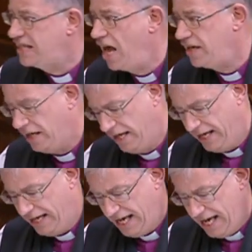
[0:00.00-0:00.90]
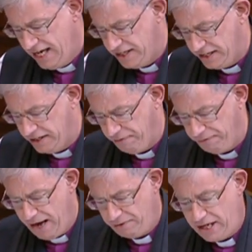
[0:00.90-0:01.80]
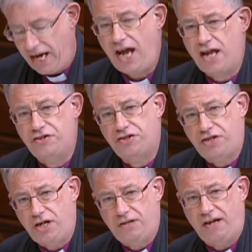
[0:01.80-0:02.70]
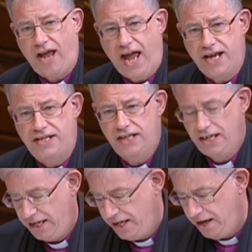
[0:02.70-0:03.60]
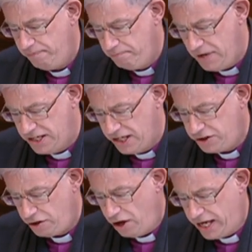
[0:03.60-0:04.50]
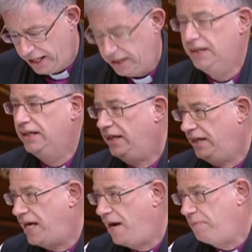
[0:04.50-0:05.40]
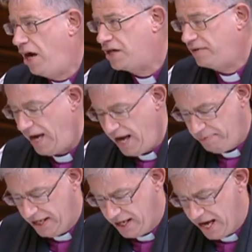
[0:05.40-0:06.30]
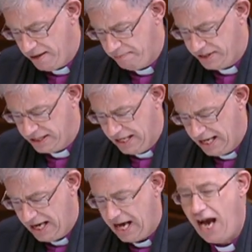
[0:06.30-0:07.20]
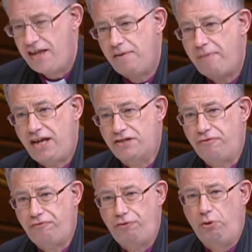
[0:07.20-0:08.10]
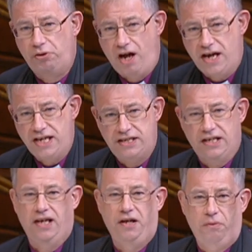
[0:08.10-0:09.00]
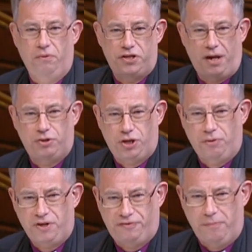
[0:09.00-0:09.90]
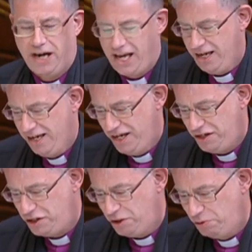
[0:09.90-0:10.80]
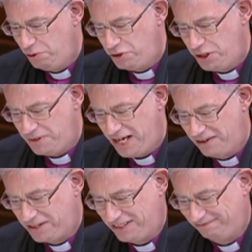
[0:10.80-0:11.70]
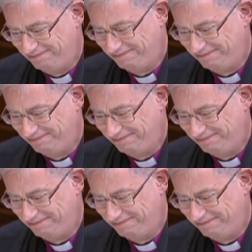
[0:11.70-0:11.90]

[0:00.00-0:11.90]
son is the founder and studio head of Mediatonic, now part of Epic Games, and the makers of Fall Guys, which I'm sure is familiar to your Lordship's House.